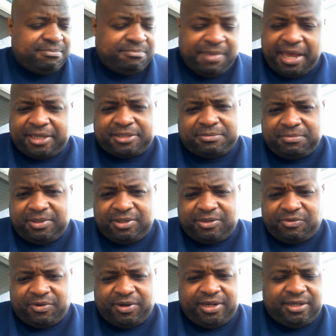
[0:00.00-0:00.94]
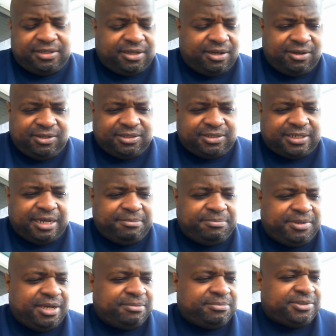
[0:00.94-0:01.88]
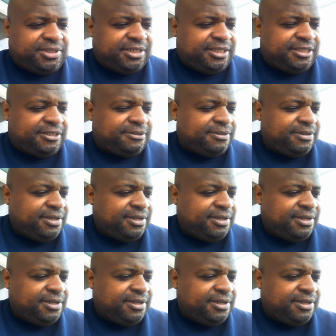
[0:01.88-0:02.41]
Maximally great, all this type of dumb shit.